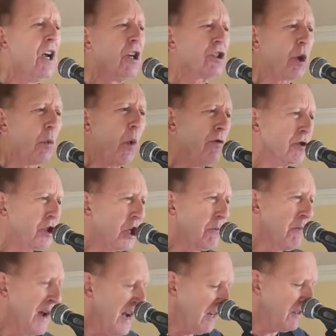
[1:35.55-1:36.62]
So won't you
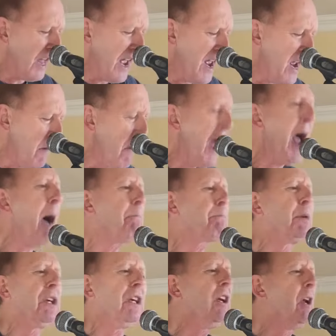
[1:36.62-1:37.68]
make them
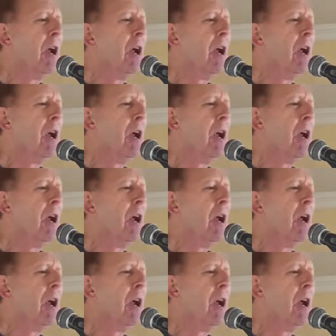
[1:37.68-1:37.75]
happy